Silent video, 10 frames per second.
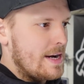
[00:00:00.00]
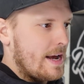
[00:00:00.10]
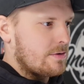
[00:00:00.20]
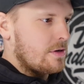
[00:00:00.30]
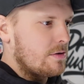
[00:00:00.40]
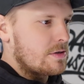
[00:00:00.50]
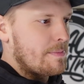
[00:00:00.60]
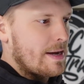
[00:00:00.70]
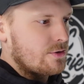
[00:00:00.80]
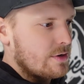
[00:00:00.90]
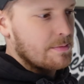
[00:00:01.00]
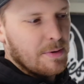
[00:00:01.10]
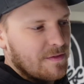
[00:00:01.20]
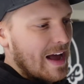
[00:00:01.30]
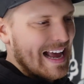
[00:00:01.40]
Now, so long as the battery is
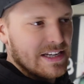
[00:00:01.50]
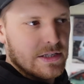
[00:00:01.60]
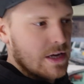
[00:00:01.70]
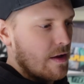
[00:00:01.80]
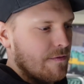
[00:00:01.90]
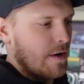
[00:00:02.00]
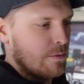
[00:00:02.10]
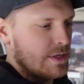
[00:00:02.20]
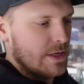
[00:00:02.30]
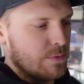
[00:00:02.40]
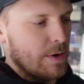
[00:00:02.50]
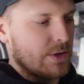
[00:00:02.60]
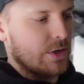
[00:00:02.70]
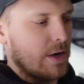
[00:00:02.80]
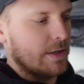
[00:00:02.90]
above a certain voltage,
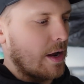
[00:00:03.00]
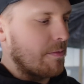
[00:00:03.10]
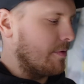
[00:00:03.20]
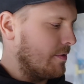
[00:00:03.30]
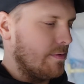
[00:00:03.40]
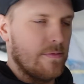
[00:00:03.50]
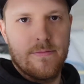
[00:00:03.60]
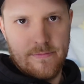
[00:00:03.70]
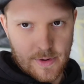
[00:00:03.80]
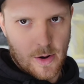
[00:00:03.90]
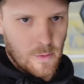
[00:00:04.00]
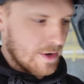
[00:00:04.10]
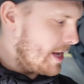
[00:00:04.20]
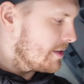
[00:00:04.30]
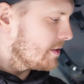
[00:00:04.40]
which I don't know what
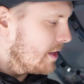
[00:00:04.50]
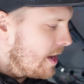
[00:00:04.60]
it is,